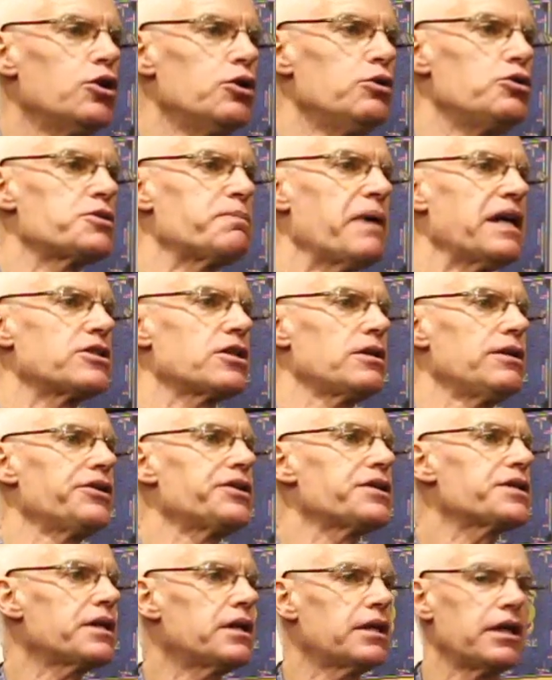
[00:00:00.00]
who spent a
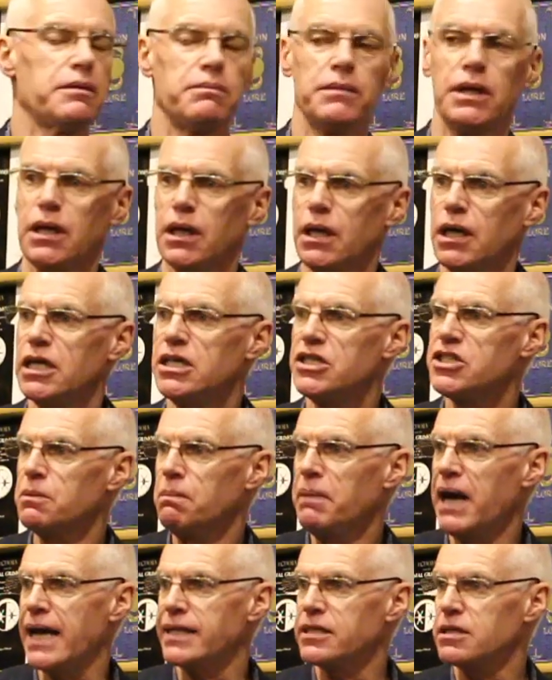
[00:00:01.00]
lot of time in
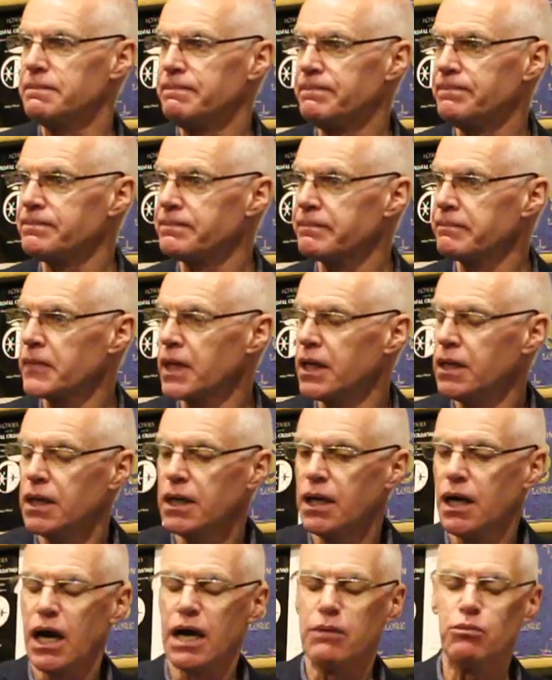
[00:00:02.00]
Tibet.
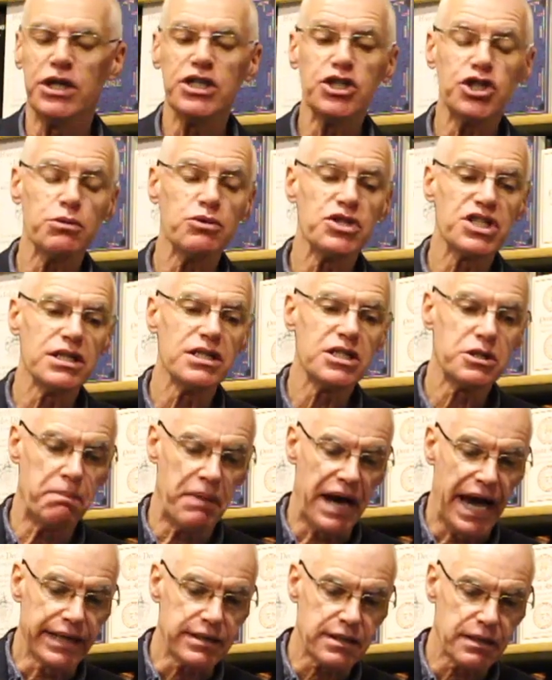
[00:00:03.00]
And when she was in
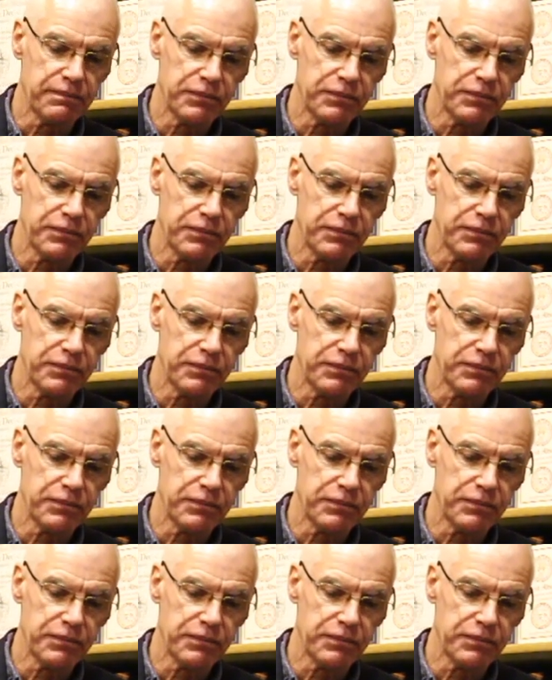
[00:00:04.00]
Tibet,